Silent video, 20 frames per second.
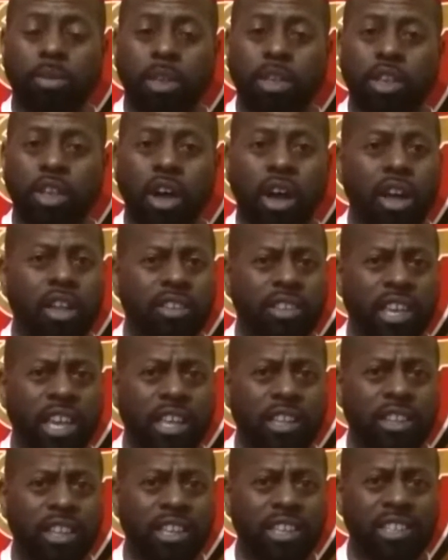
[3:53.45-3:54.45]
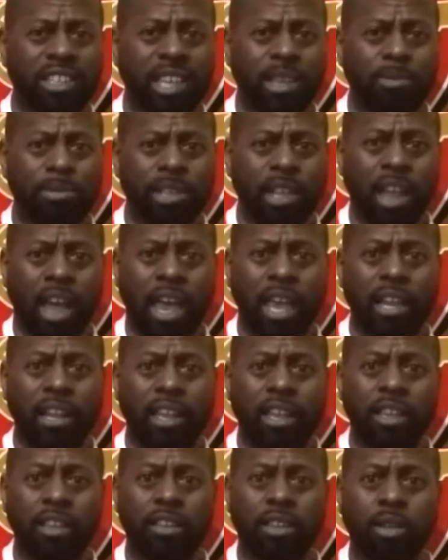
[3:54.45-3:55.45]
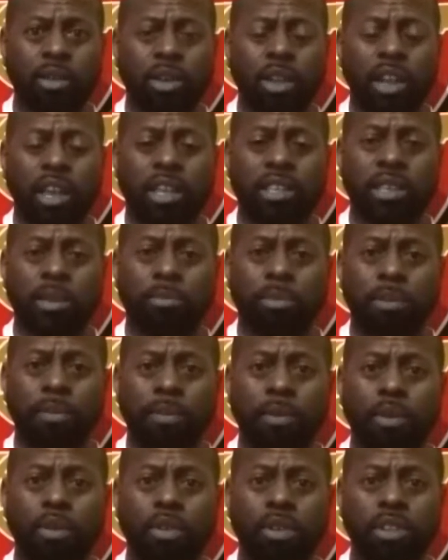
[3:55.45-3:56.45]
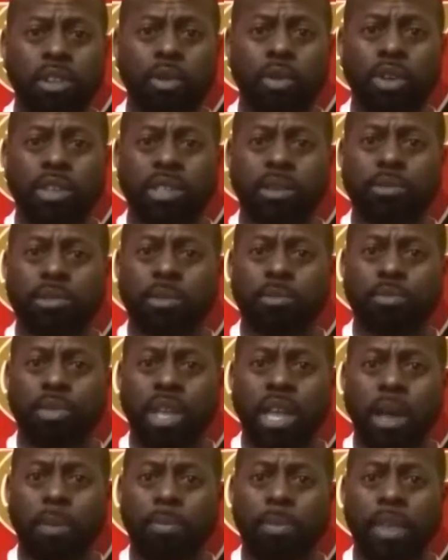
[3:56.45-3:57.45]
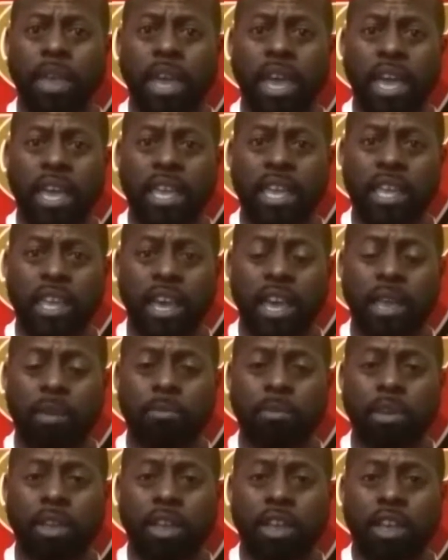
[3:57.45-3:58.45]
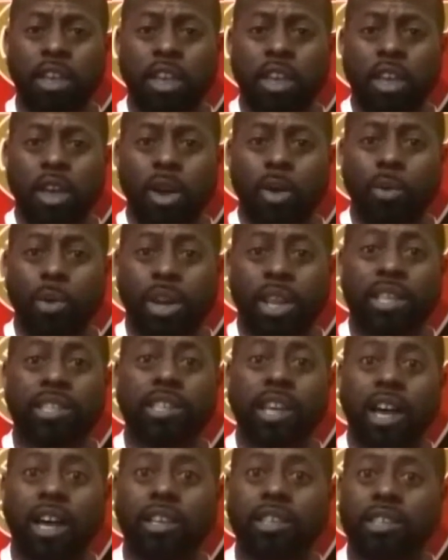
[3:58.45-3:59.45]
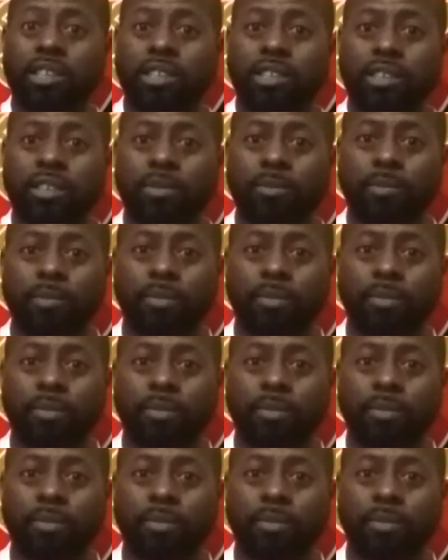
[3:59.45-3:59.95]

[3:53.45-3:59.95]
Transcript: But you can't take these teams lightly. Like I said before, they always seem to bring up their A game when it's us.